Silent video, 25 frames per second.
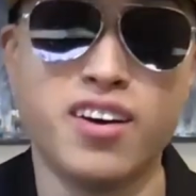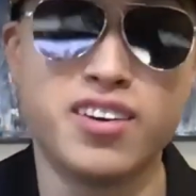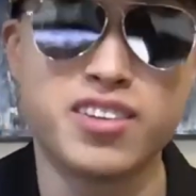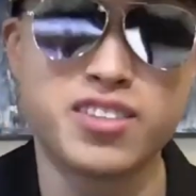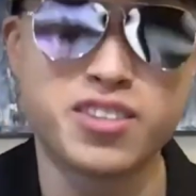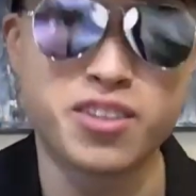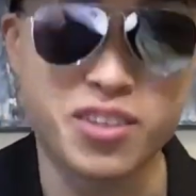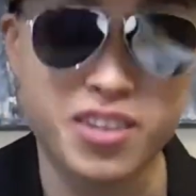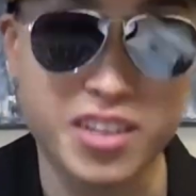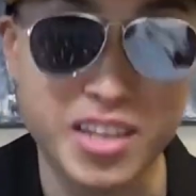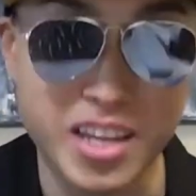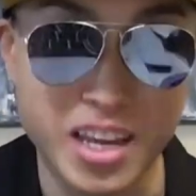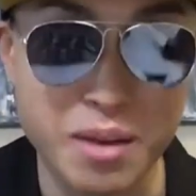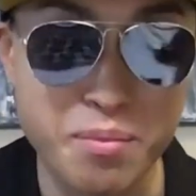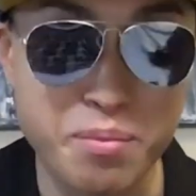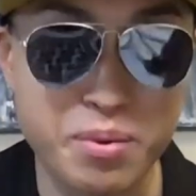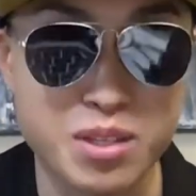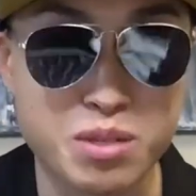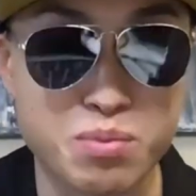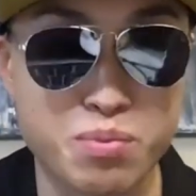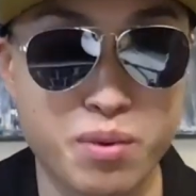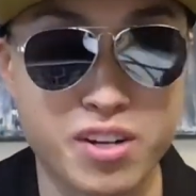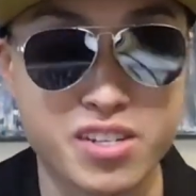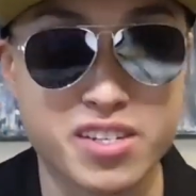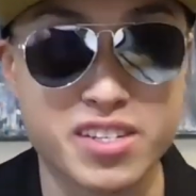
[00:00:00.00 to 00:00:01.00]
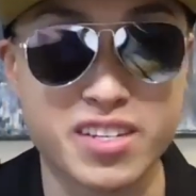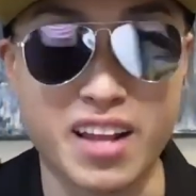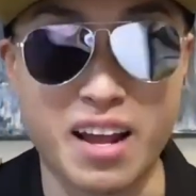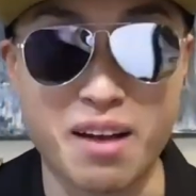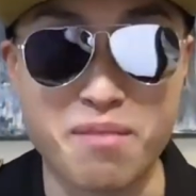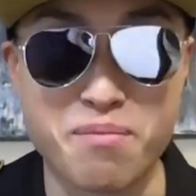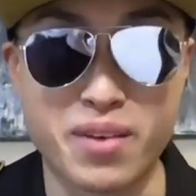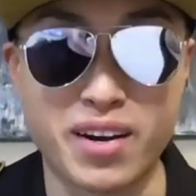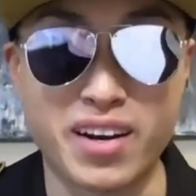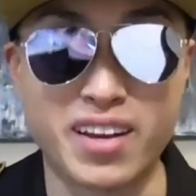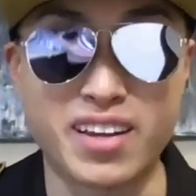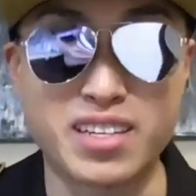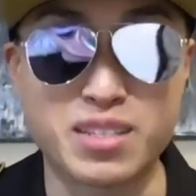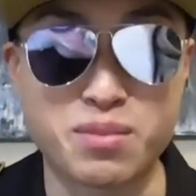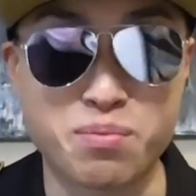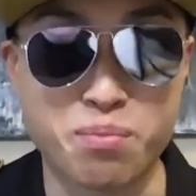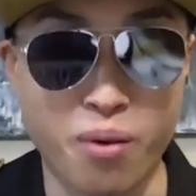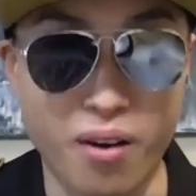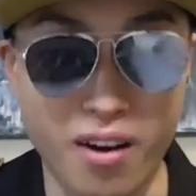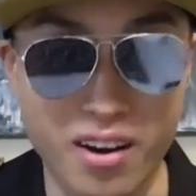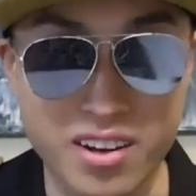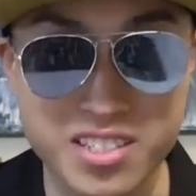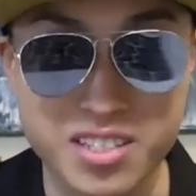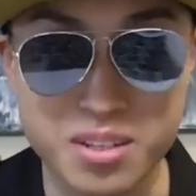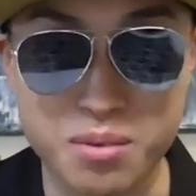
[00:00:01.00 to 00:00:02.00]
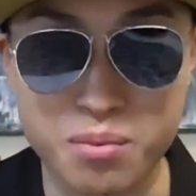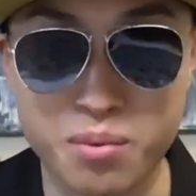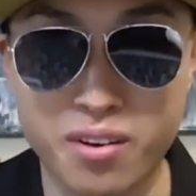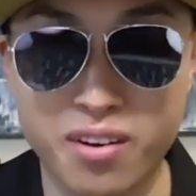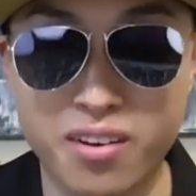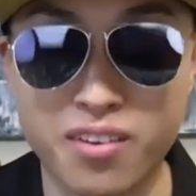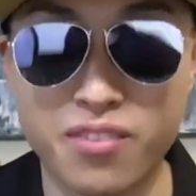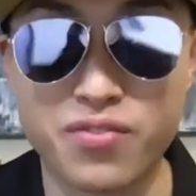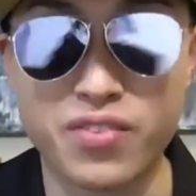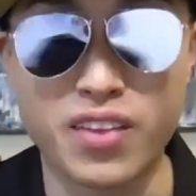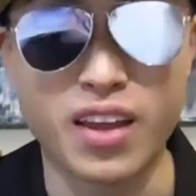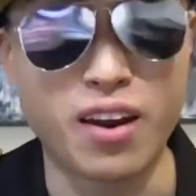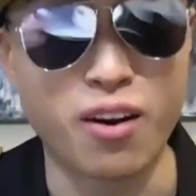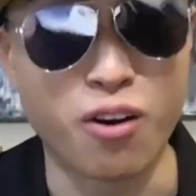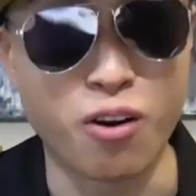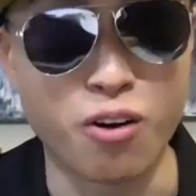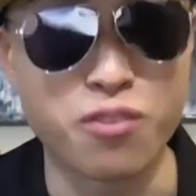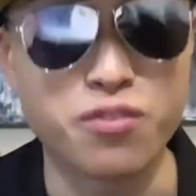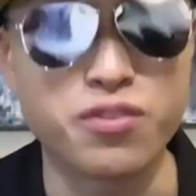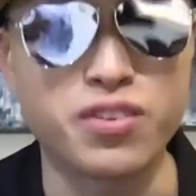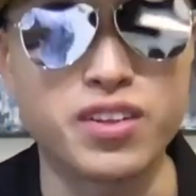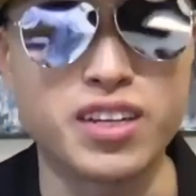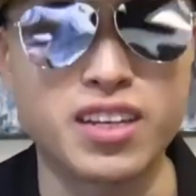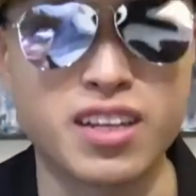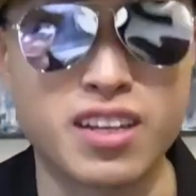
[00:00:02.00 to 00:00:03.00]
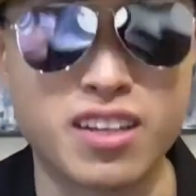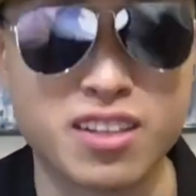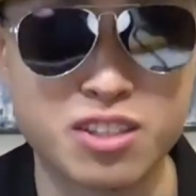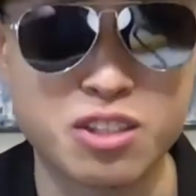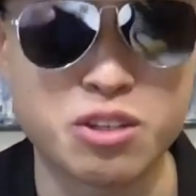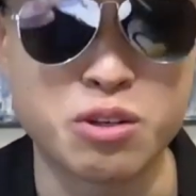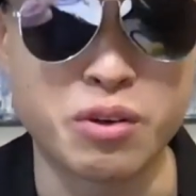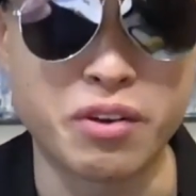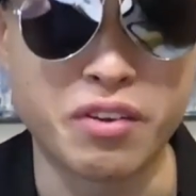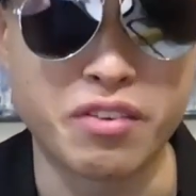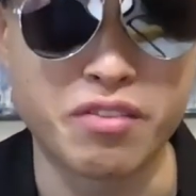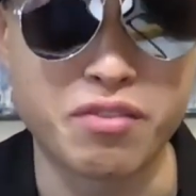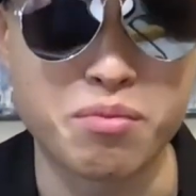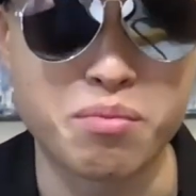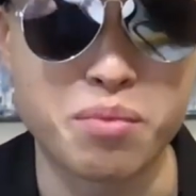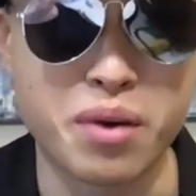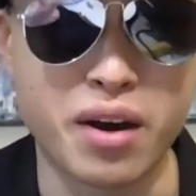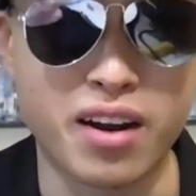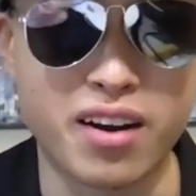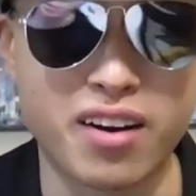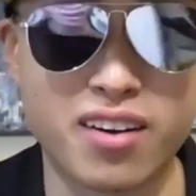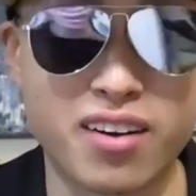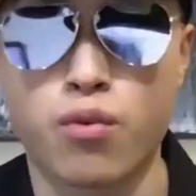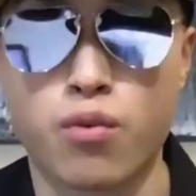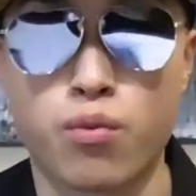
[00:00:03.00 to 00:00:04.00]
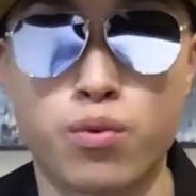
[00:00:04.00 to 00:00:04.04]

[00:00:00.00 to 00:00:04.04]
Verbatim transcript: to keep as much of that money as possible and hopefully do even better.